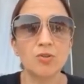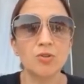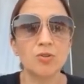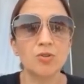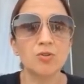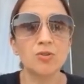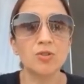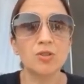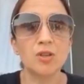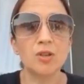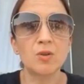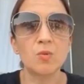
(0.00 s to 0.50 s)

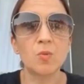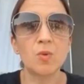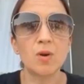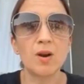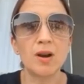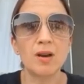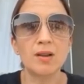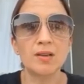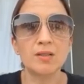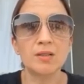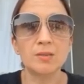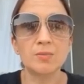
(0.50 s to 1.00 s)
using
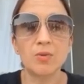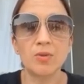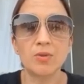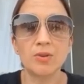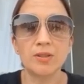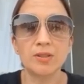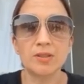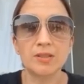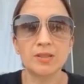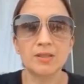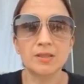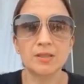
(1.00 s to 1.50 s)
wireless
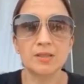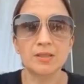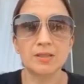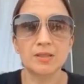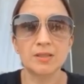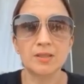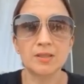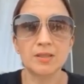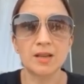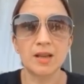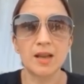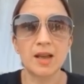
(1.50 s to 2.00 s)

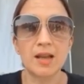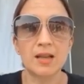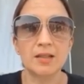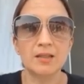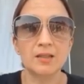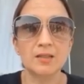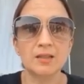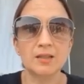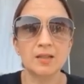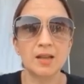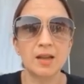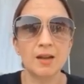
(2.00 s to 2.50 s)
monitors
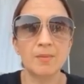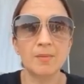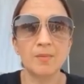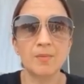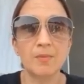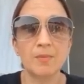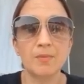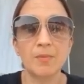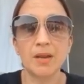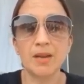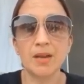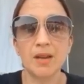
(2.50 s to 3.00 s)
and
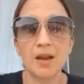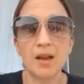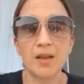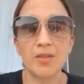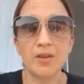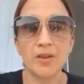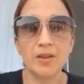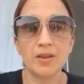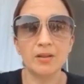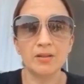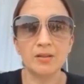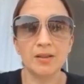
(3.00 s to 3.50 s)
some many
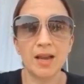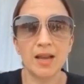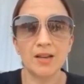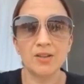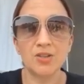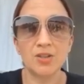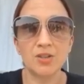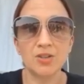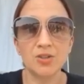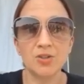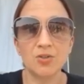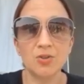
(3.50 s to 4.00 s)
other
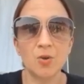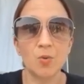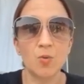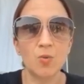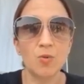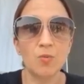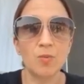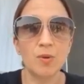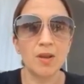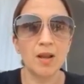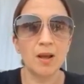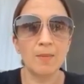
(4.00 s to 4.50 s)
gadgets,
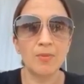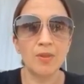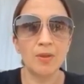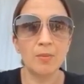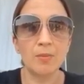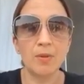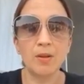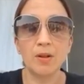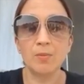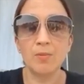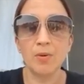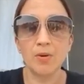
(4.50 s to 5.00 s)
warming up their
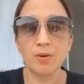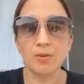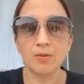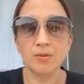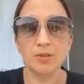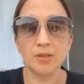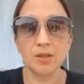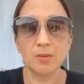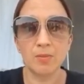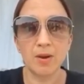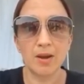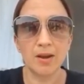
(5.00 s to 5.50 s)
milk
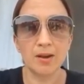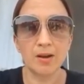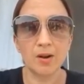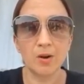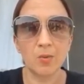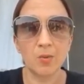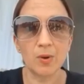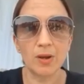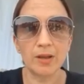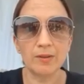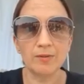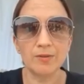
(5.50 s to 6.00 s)
bottles and
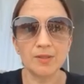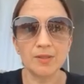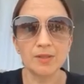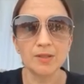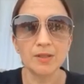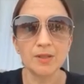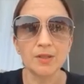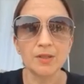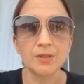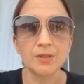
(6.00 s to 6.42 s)
microwaves.